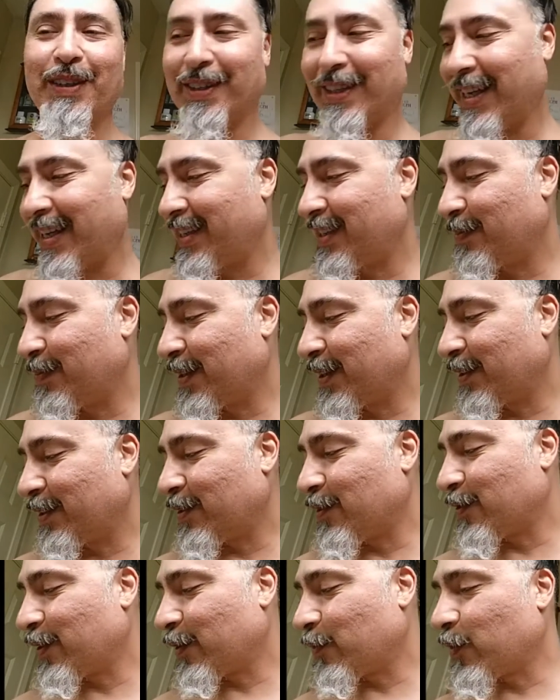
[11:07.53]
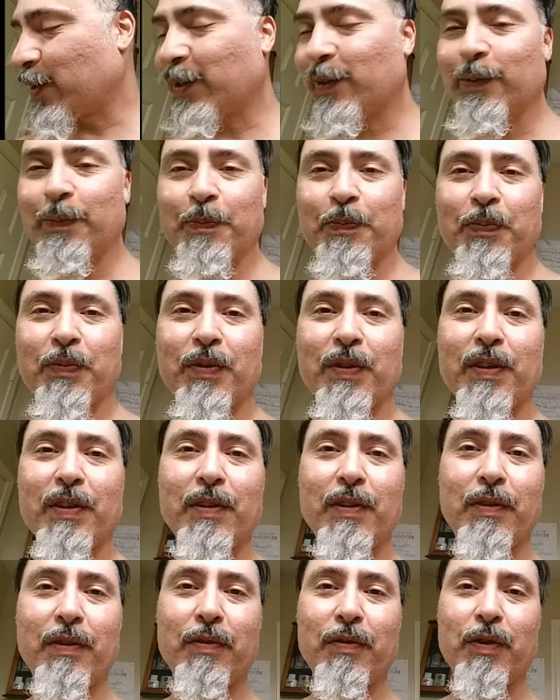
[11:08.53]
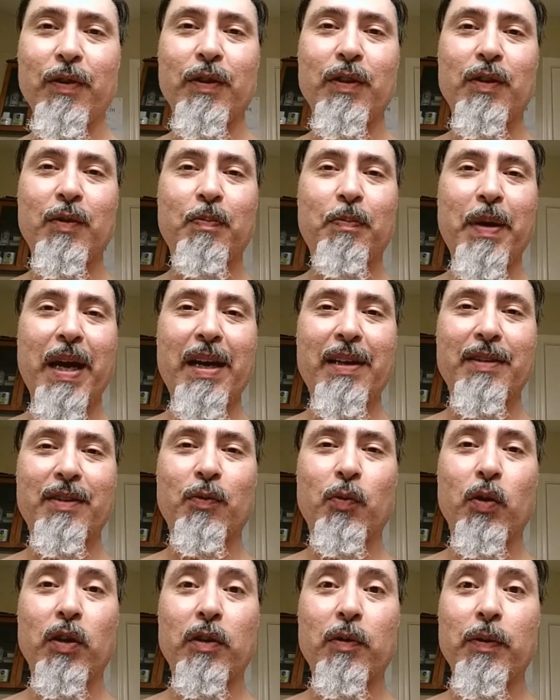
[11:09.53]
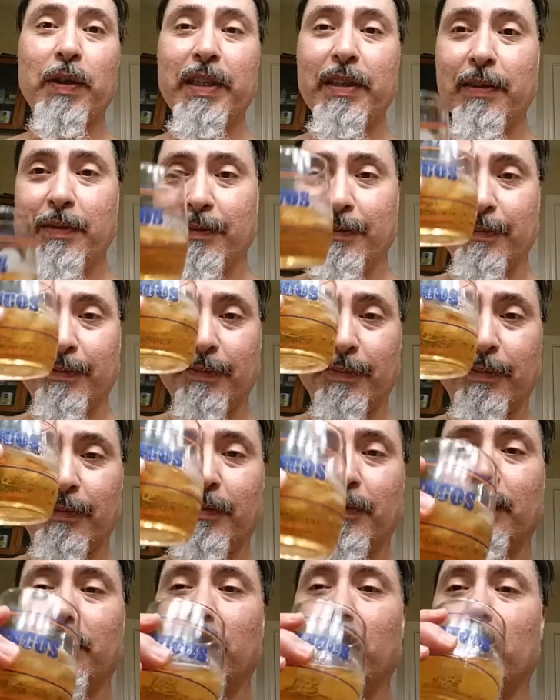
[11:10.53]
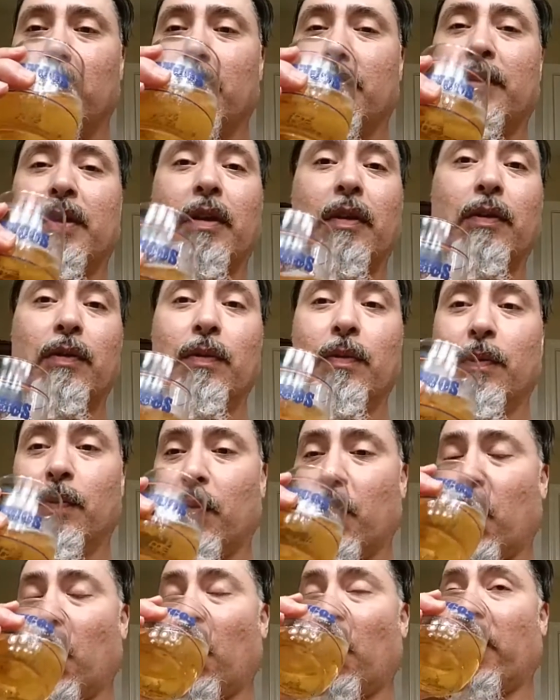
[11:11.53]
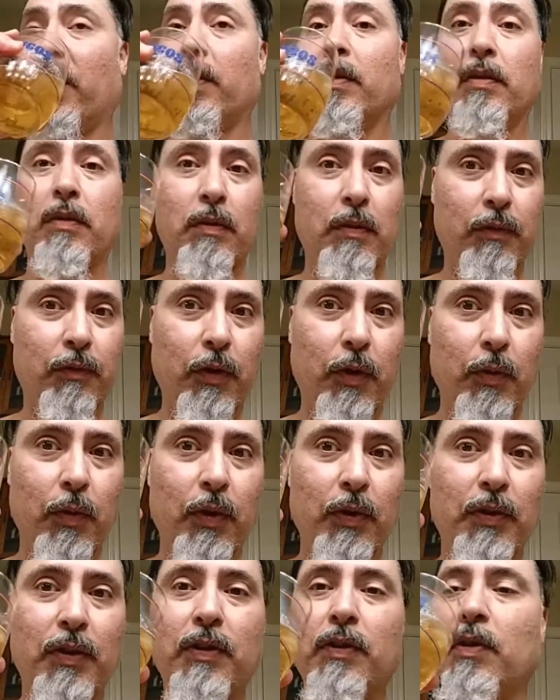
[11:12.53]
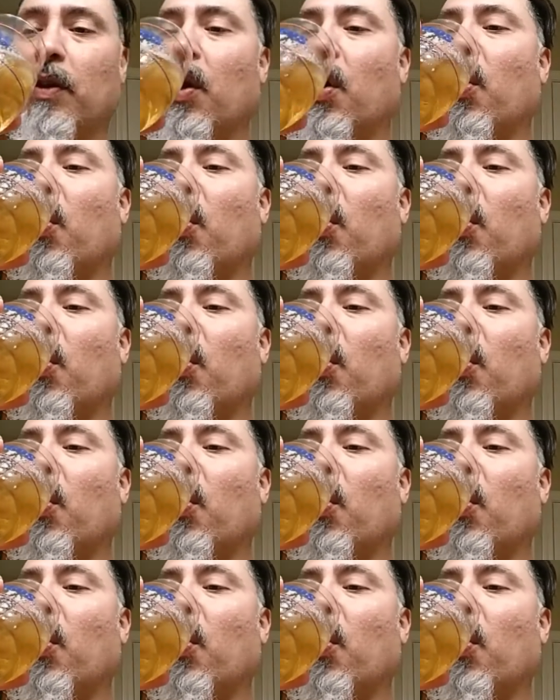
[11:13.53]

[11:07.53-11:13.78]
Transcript: day's been going well for this past work week. Salute for roses.